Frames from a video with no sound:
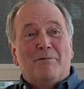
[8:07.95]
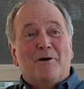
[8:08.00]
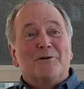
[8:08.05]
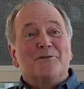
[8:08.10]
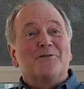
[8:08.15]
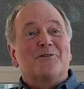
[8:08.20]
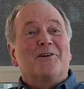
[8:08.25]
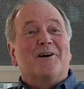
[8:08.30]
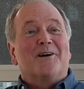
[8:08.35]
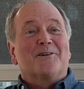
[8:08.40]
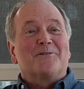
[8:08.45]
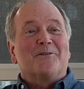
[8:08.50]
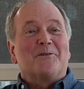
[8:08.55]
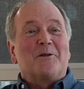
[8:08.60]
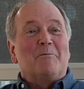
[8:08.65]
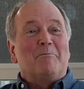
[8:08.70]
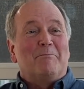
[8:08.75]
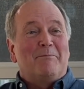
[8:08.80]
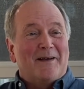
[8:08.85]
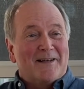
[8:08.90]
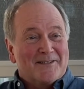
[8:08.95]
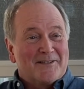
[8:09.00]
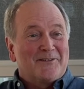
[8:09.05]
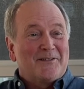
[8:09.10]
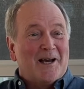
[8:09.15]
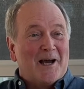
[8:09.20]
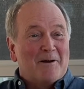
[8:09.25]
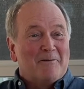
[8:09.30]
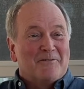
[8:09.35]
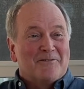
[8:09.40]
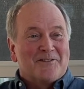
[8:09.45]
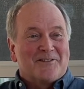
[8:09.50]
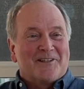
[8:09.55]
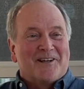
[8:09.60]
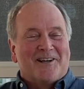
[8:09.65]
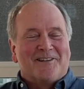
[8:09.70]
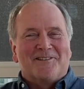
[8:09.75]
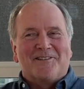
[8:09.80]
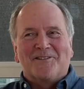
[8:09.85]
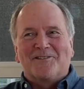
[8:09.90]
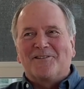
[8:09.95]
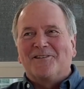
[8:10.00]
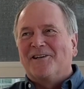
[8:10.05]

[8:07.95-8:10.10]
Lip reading: postdocs are the best time of a scientist's